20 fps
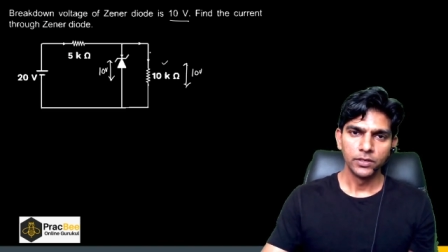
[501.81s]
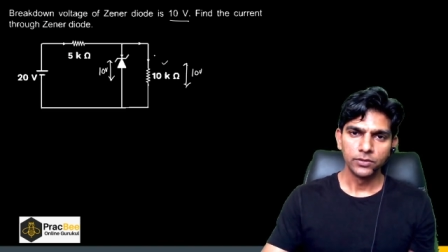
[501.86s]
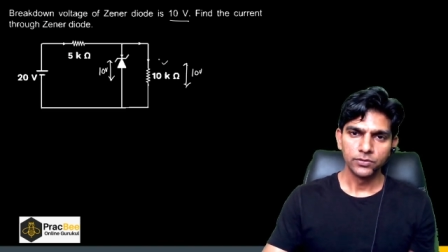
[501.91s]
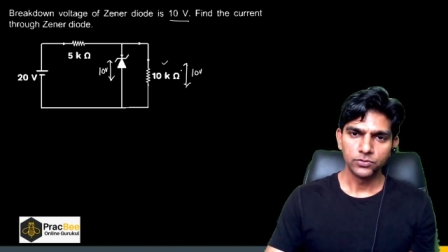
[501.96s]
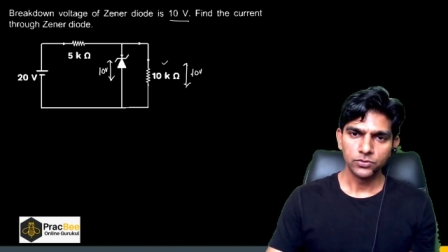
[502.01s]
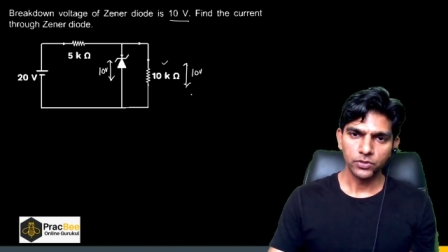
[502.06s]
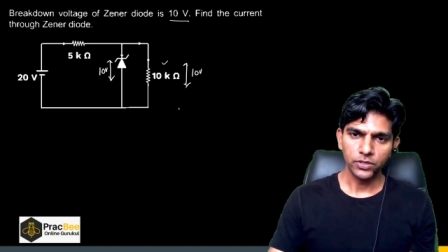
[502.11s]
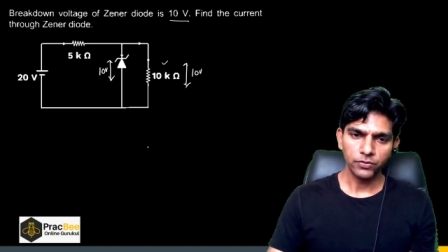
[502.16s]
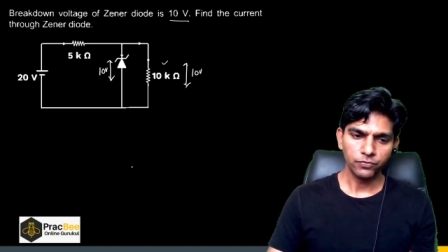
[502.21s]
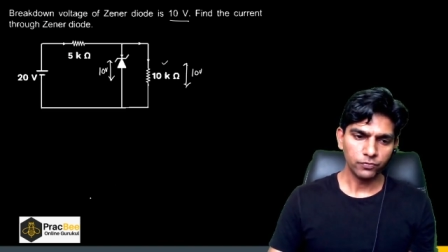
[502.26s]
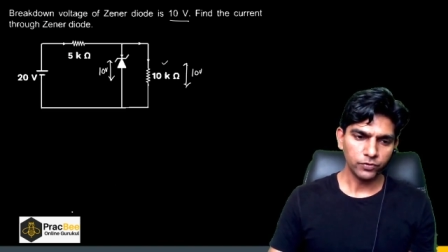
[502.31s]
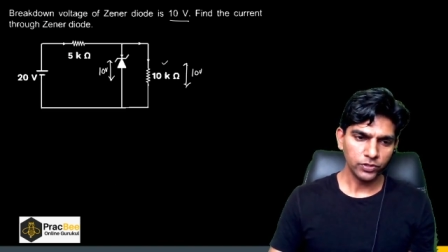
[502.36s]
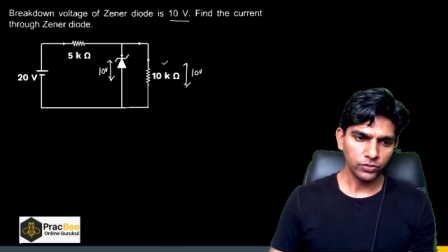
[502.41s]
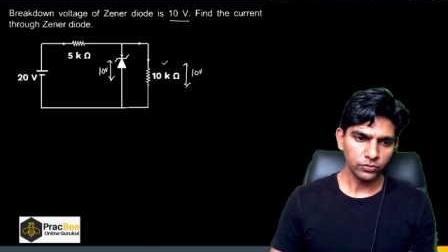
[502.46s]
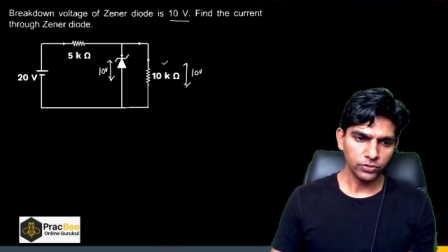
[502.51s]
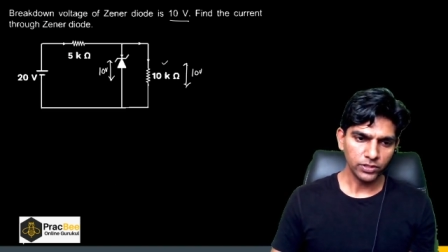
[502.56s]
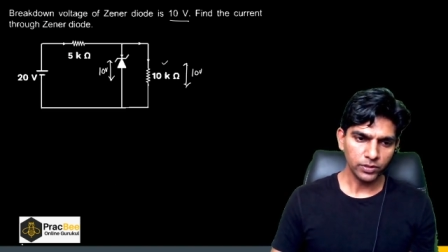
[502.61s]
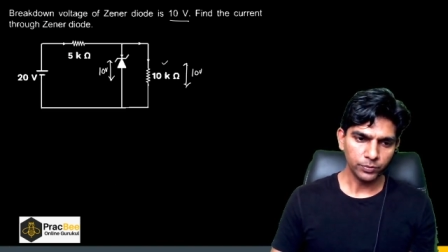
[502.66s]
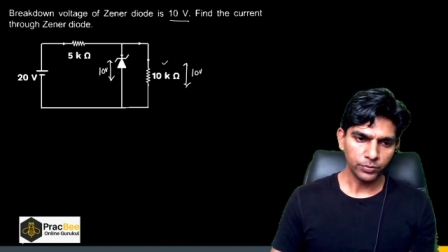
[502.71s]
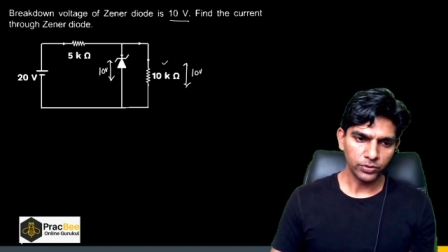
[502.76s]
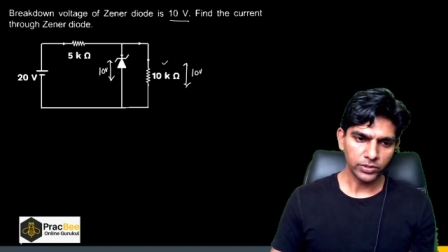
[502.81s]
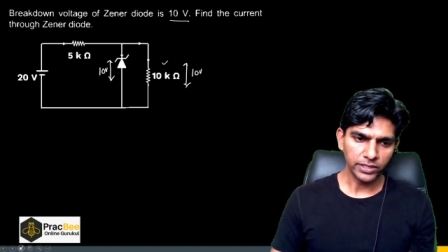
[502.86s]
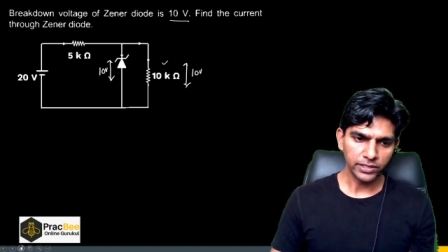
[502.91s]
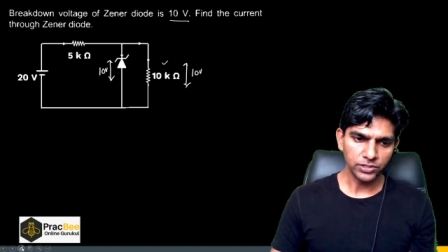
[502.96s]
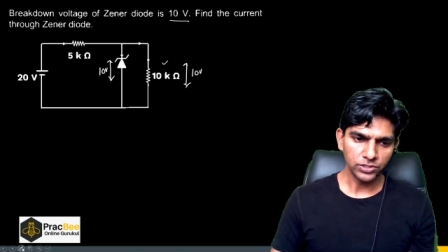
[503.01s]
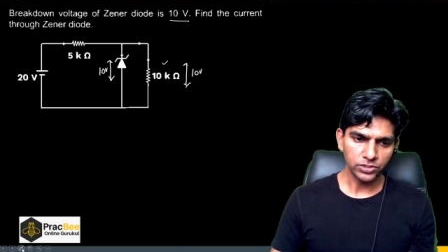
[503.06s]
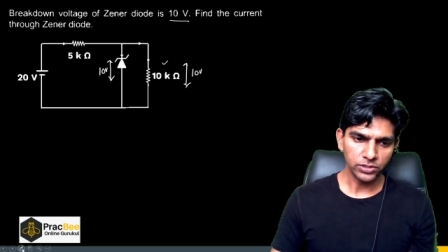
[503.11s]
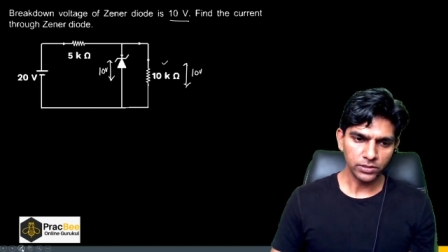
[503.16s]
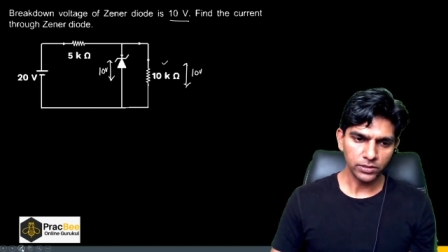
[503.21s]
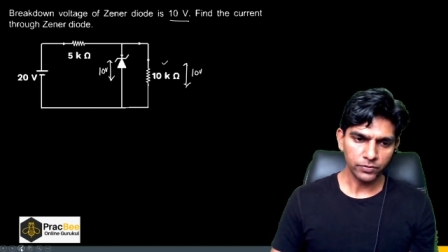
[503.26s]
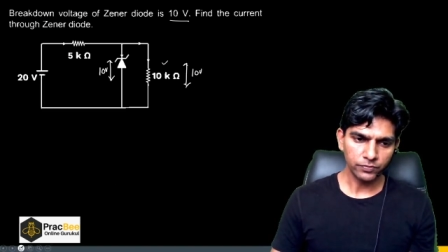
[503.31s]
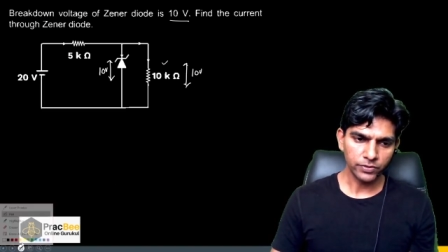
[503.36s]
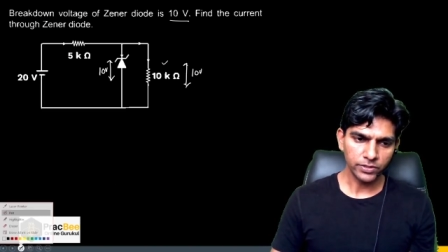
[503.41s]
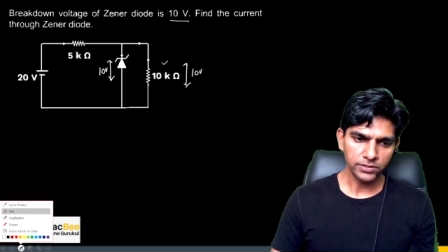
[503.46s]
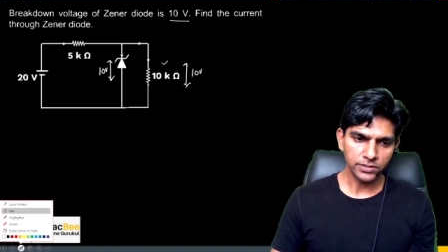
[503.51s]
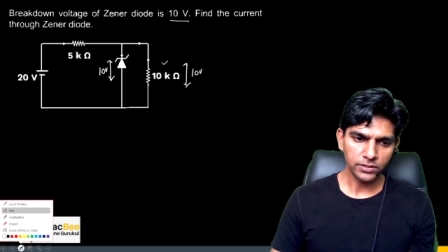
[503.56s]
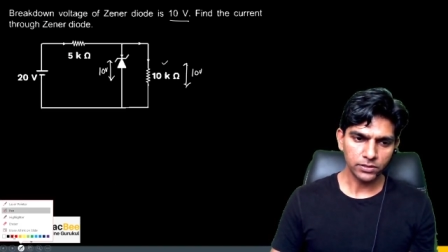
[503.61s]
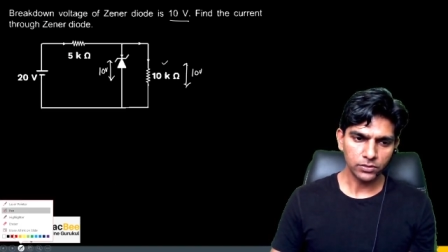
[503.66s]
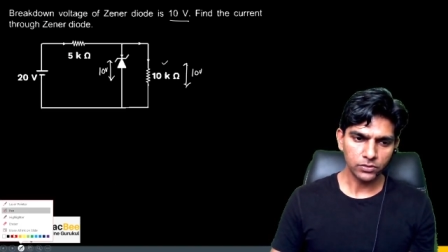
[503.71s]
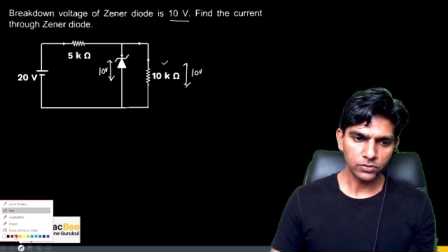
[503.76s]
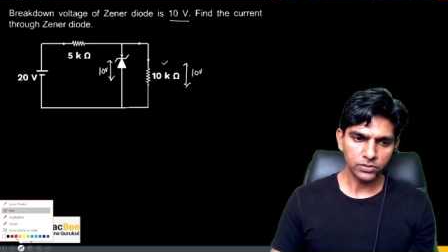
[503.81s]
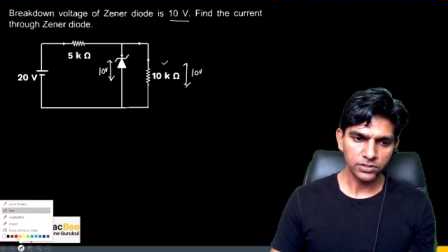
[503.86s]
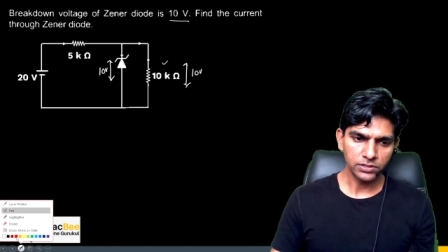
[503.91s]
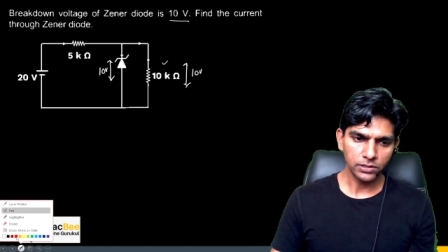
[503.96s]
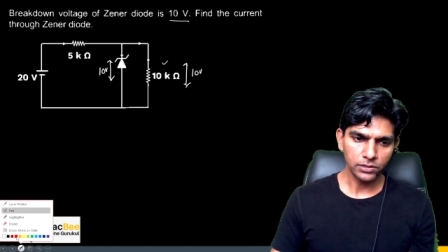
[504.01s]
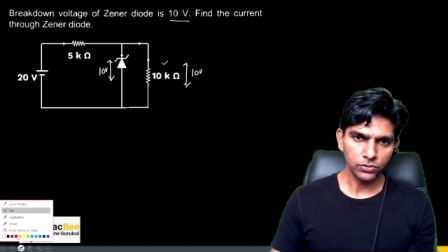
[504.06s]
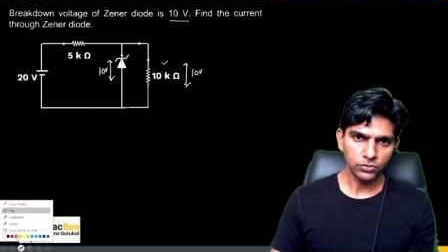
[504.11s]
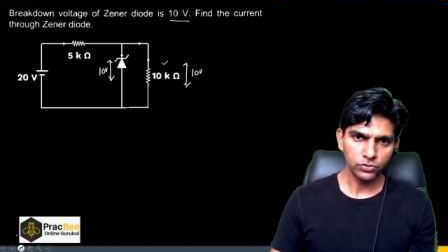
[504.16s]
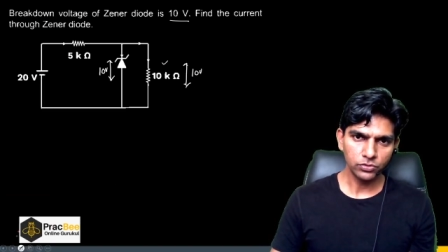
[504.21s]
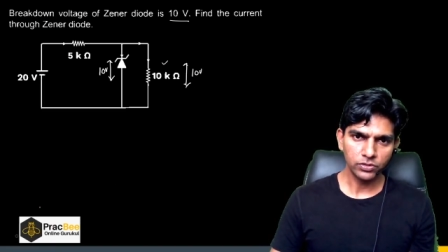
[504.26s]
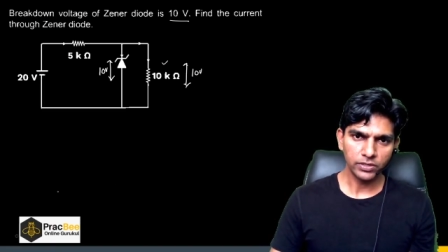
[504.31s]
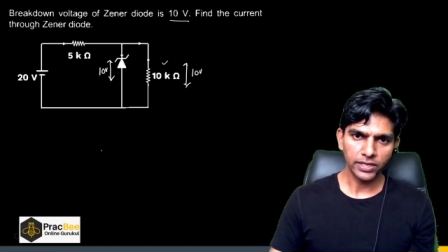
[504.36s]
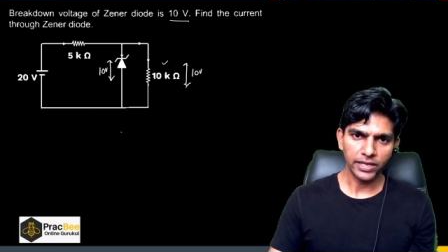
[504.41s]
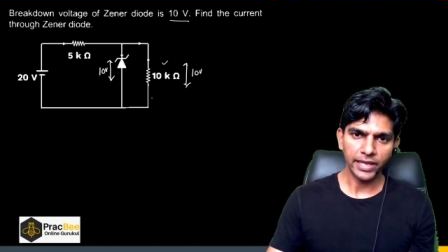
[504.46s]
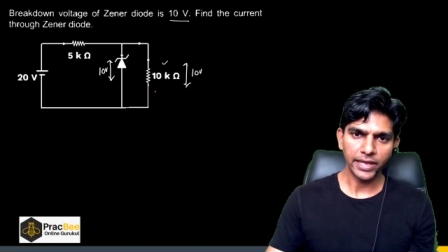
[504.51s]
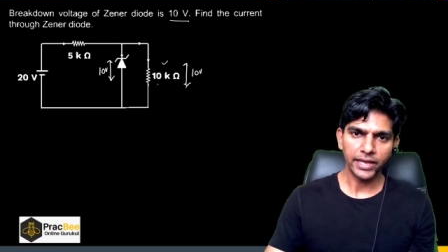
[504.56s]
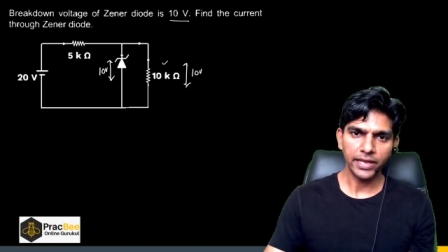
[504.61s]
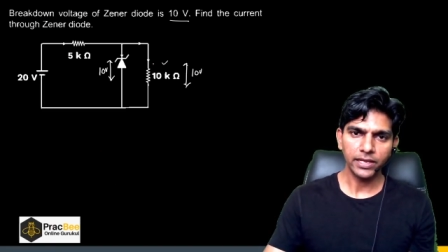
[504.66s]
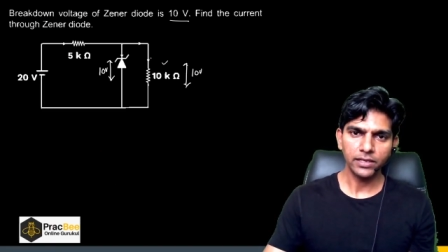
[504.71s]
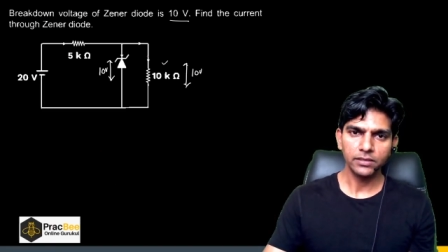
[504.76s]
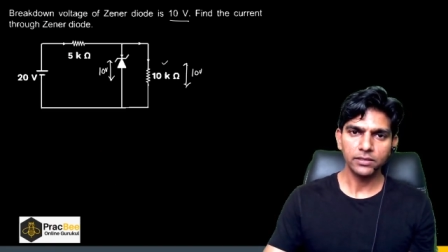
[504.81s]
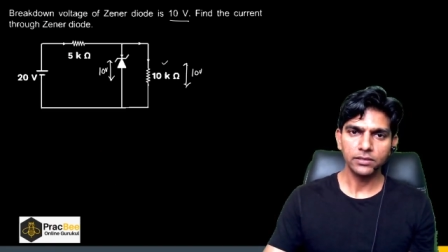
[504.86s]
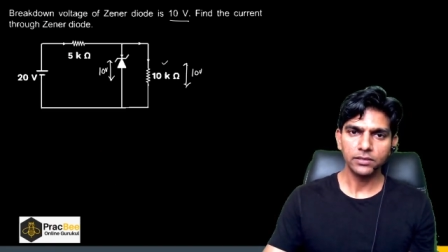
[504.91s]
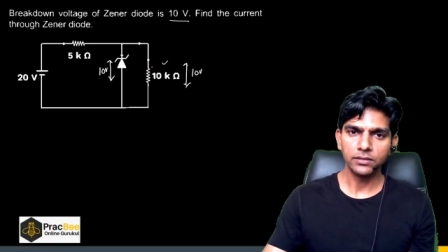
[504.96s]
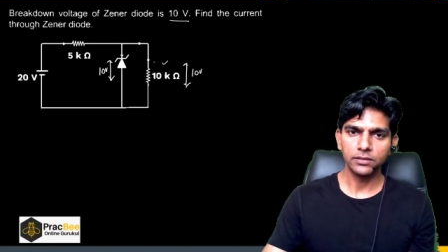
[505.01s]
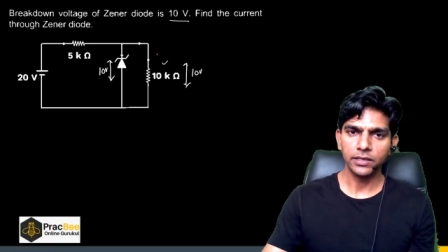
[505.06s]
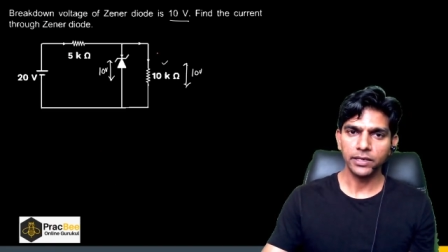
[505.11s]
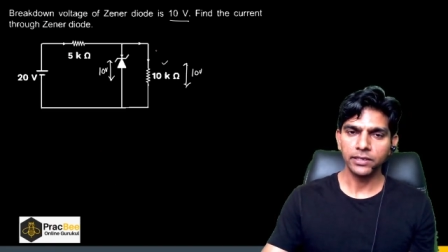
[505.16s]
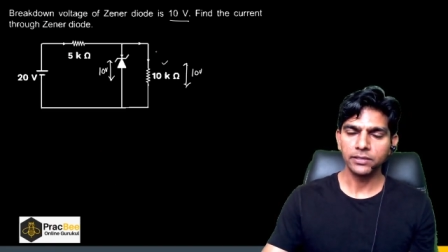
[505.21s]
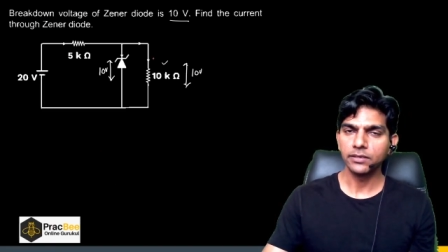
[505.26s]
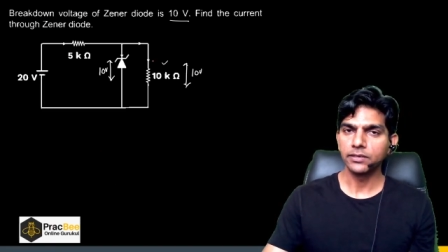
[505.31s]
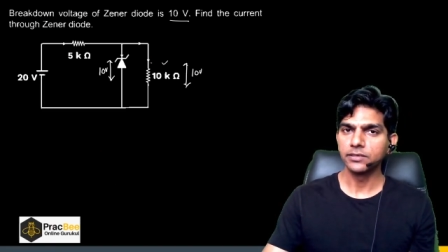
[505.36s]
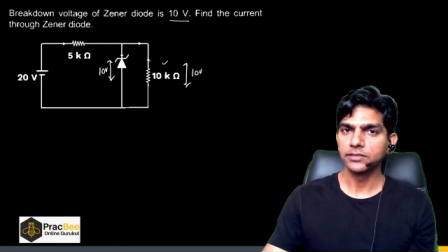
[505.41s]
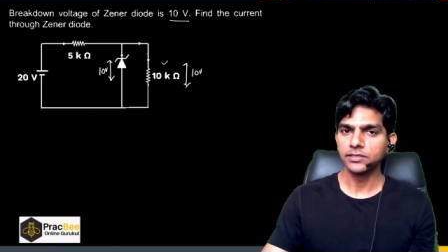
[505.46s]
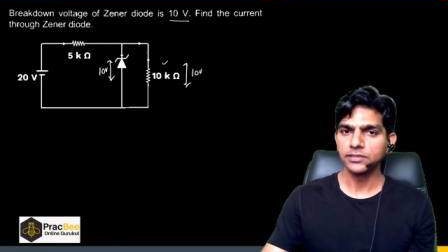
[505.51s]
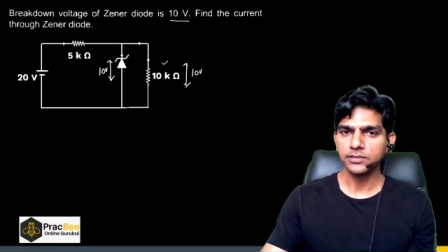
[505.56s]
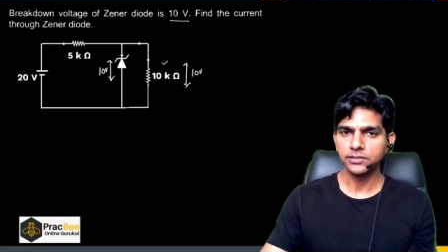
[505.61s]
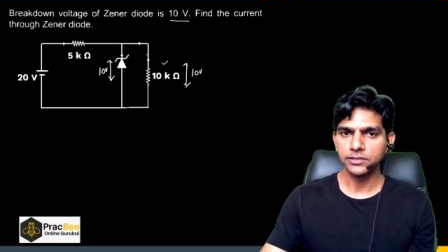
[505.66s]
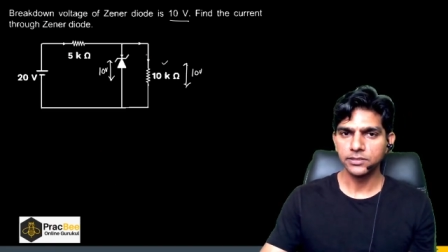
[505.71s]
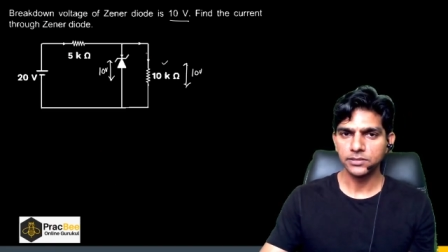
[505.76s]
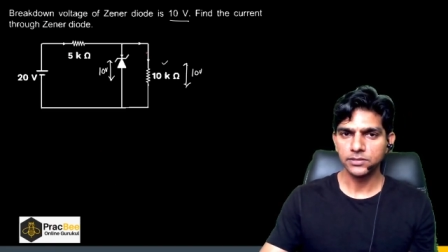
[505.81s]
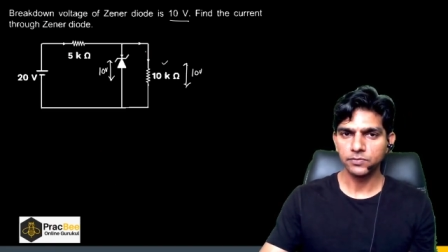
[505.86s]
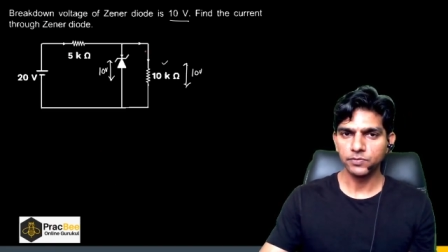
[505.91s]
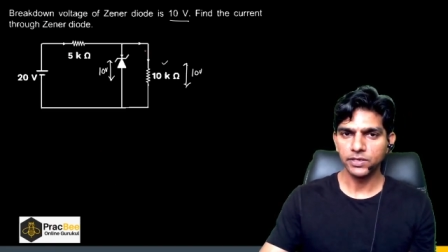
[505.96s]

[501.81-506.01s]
So if we know the potential difference across the load and the resistance,